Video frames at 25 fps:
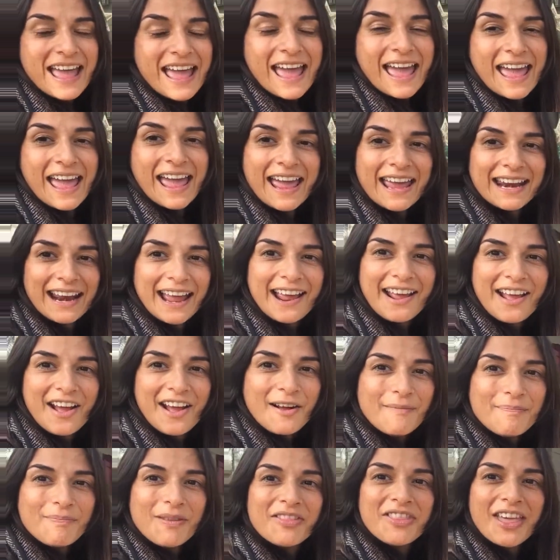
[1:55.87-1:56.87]
And I
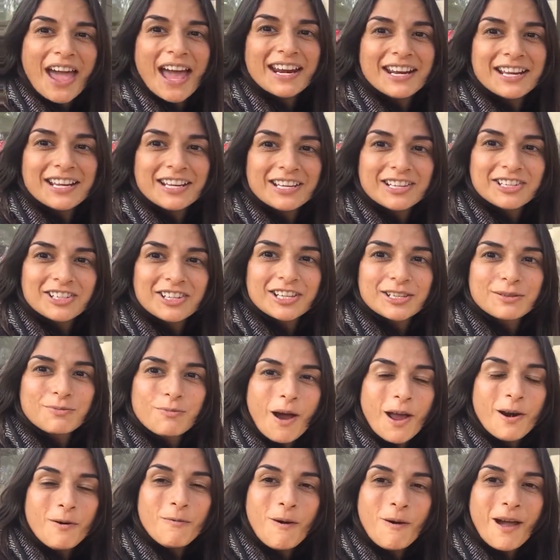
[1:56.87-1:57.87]
hope that that is just
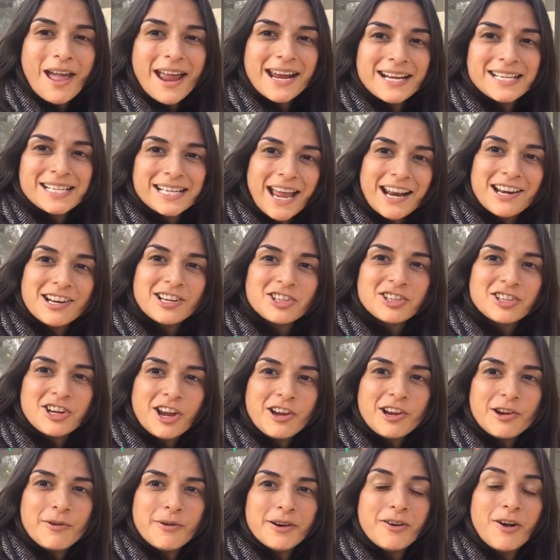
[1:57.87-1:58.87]
one way to kind of show
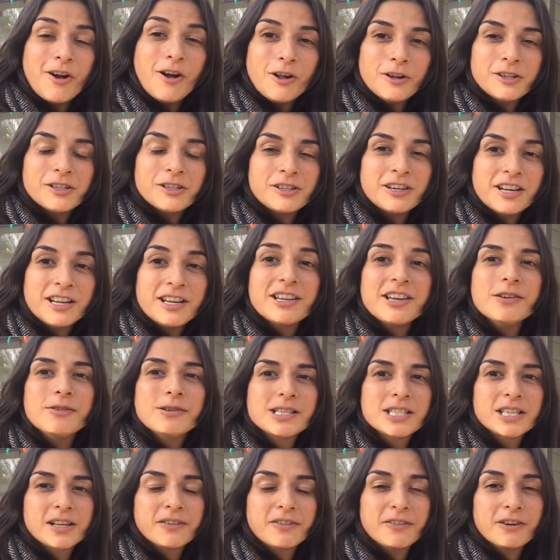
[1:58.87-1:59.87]
you an alternate
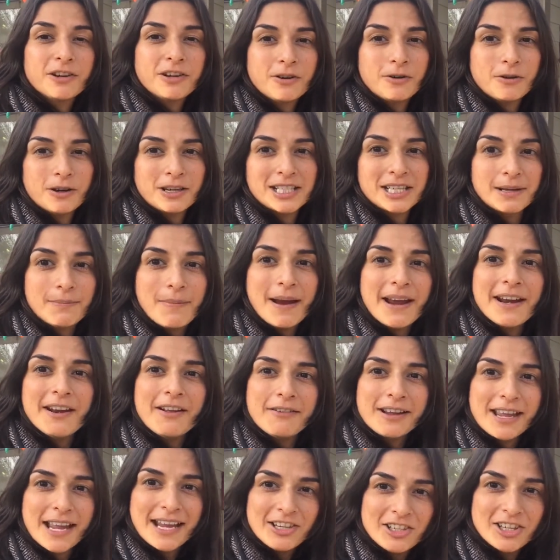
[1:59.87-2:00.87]
use for your tomato
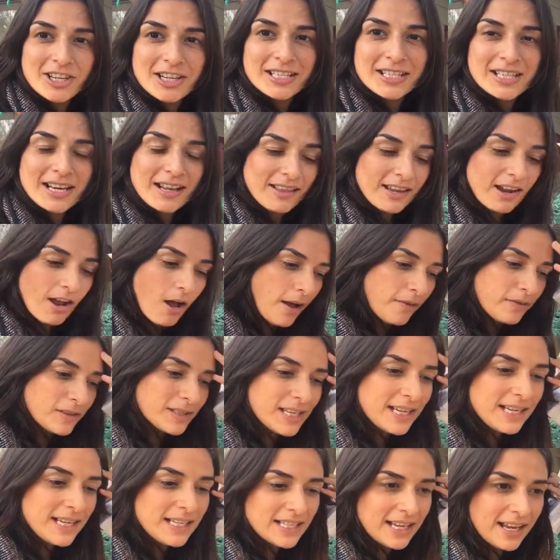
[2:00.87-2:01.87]
cages in the off
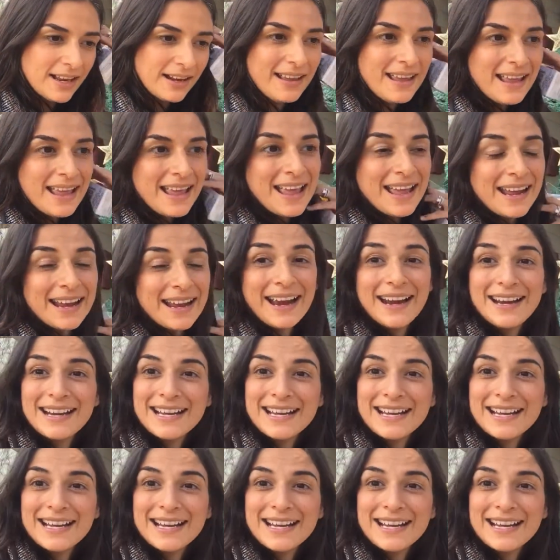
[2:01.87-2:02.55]
season, kind of